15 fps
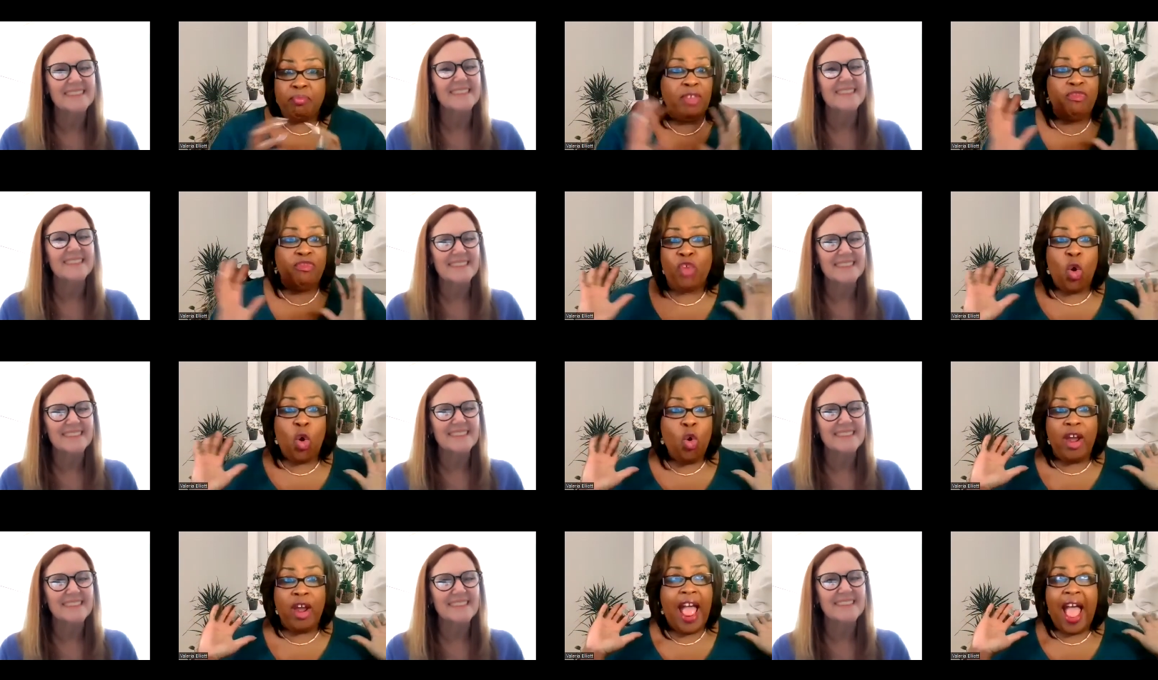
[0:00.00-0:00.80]

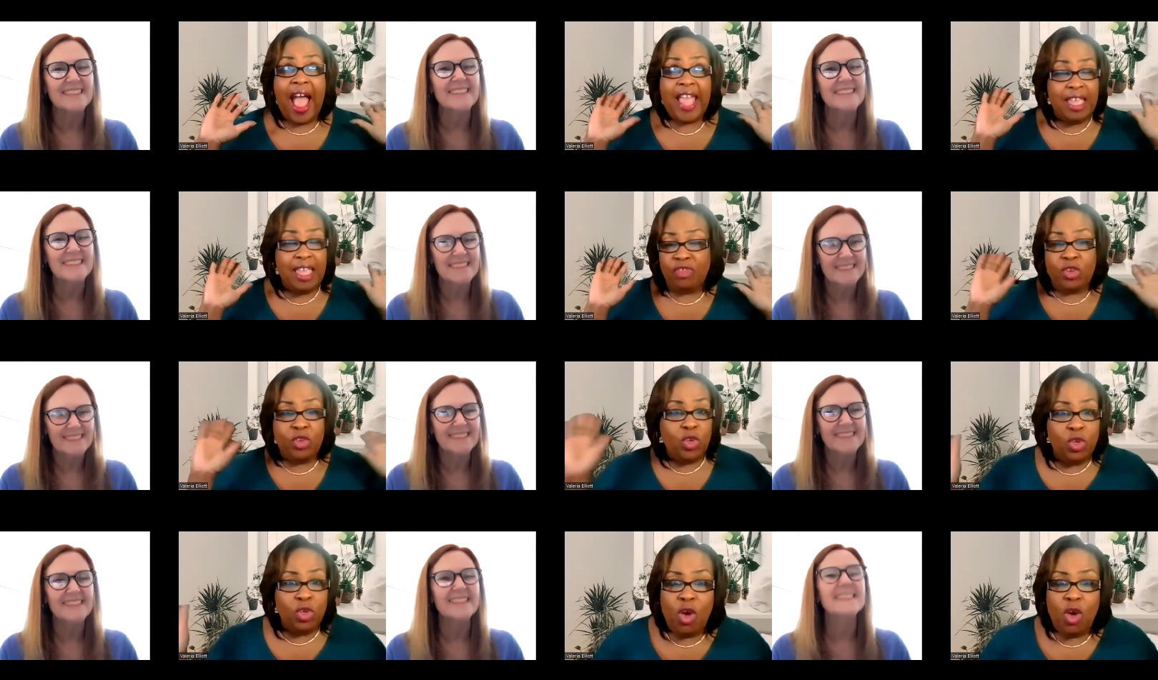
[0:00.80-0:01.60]
Speaker 1: before I even
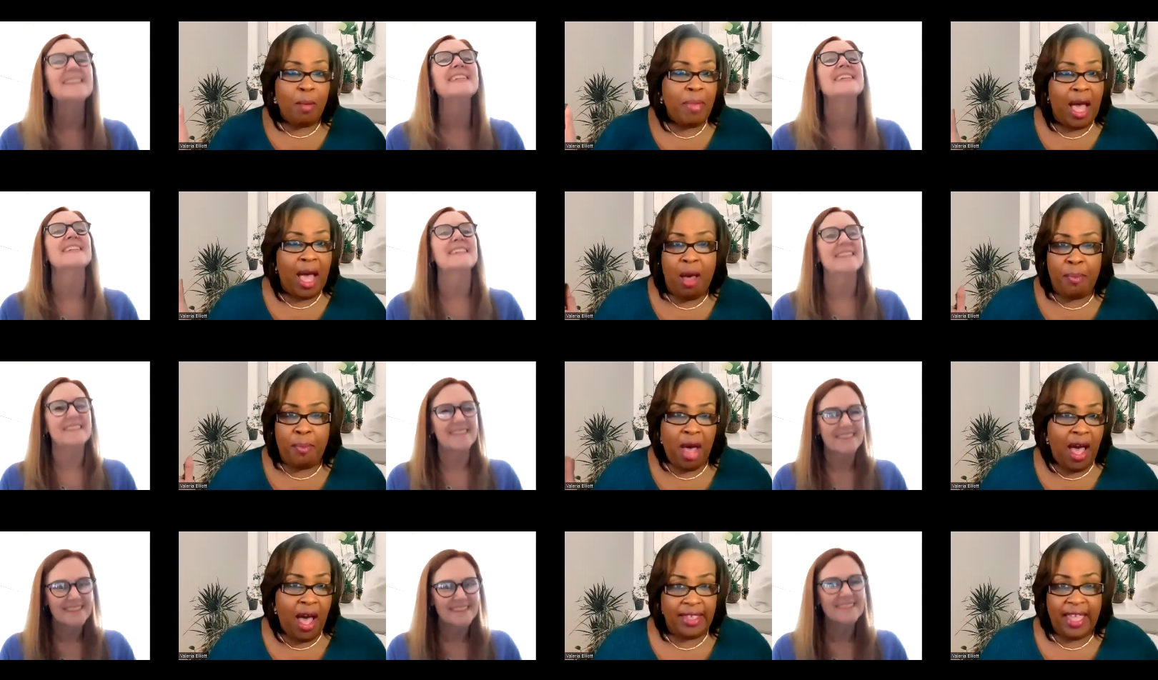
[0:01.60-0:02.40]
knew about a
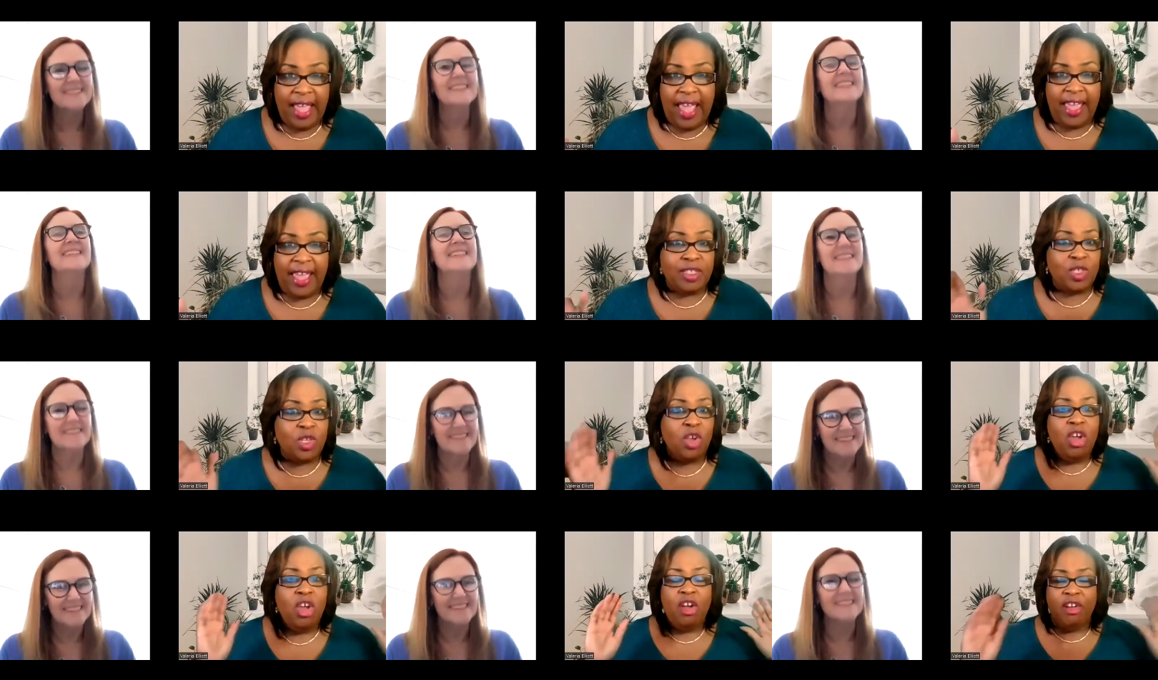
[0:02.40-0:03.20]
podcast
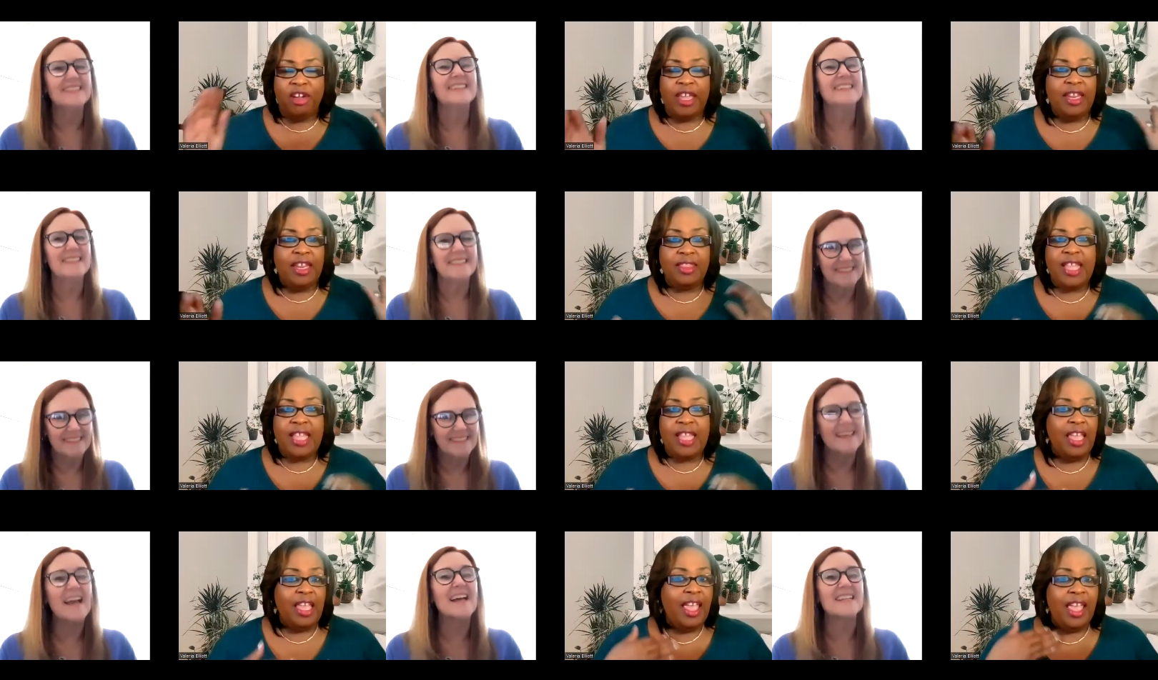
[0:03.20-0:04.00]
or
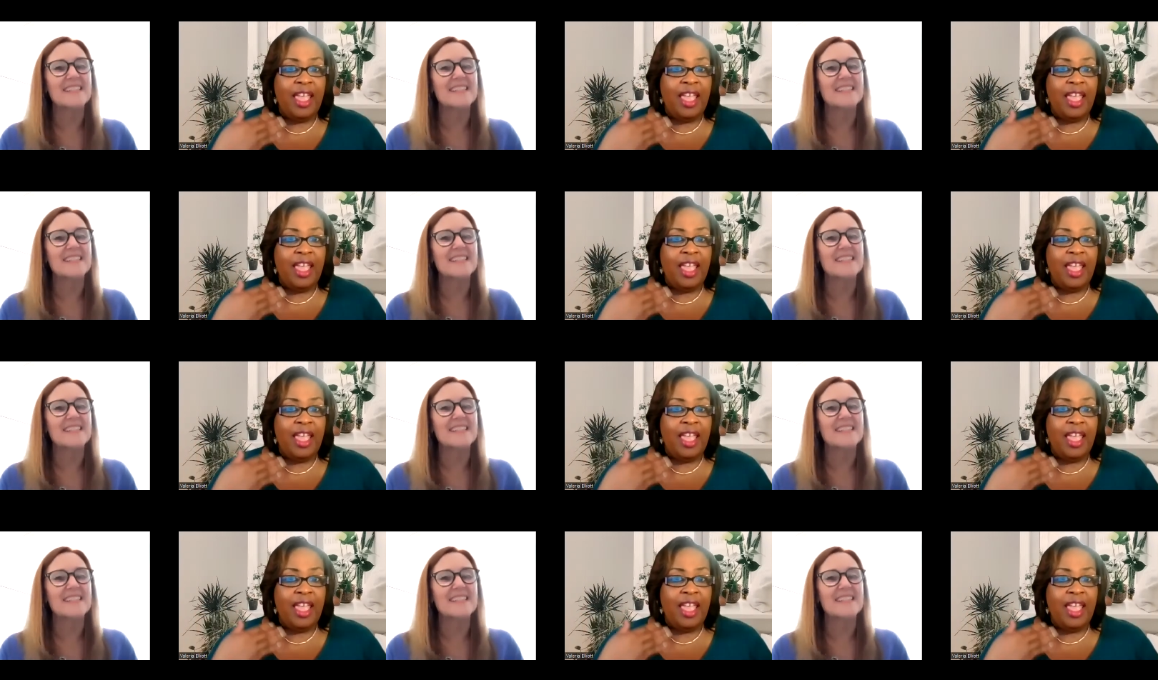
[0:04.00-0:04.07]
anything. Yes.